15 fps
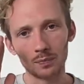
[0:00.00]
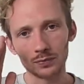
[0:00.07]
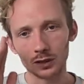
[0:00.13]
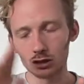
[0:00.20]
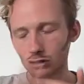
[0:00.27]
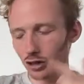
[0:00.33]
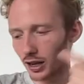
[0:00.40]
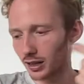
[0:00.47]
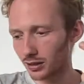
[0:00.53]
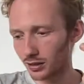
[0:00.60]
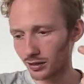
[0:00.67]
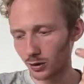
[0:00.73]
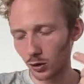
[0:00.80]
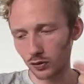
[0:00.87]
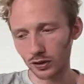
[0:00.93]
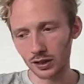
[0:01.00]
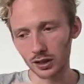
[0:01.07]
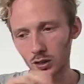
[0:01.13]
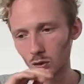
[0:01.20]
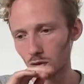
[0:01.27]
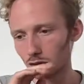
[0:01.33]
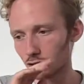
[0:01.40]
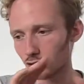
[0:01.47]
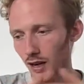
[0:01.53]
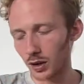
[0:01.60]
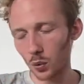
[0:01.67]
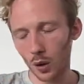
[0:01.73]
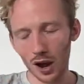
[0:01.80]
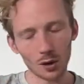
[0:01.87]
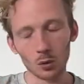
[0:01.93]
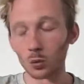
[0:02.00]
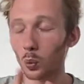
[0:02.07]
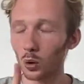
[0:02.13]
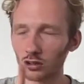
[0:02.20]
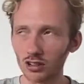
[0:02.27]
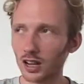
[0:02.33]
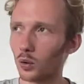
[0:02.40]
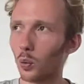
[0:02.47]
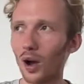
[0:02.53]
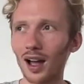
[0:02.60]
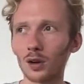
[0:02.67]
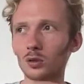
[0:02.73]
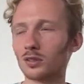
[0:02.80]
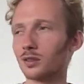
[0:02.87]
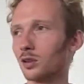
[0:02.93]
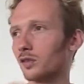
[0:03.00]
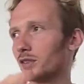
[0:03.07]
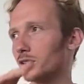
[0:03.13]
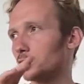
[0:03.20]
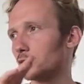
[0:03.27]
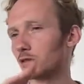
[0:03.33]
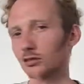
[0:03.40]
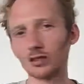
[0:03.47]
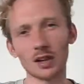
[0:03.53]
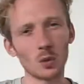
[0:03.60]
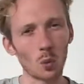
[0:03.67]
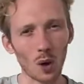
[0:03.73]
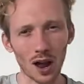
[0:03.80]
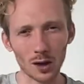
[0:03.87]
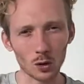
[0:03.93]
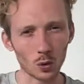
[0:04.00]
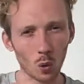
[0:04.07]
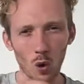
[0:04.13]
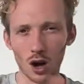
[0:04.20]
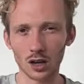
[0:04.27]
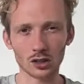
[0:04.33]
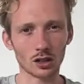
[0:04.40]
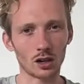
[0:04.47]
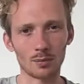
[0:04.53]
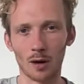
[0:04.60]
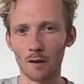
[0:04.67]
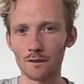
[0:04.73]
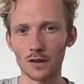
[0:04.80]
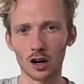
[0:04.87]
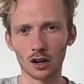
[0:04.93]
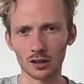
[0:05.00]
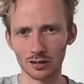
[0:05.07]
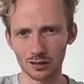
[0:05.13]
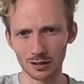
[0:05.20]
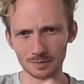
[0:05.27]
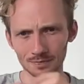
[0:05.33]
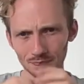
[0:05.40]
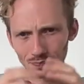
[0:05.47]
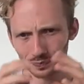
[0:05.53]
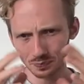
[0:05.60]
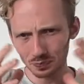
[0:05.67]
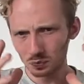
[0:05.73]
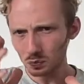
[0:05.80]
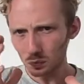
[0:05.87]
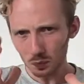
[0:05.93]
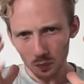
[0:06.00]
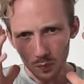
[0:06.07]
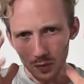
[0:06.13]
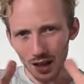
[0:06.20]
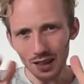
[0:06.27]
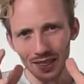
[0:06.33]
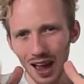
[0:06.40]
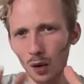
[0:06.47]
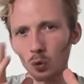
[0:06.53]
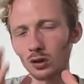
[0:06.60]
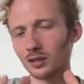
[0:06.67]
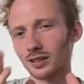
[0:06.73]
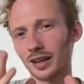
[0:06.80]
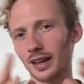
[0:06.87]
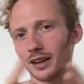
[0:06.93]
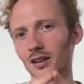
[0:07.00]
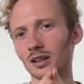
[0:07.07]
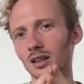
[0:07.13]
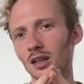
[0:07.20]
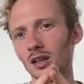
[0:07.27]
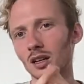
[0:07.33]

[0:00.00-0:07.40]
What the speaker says: Great Silvanitos, great wild Silvanitos, great wild Huangshan mouth farms. That was it.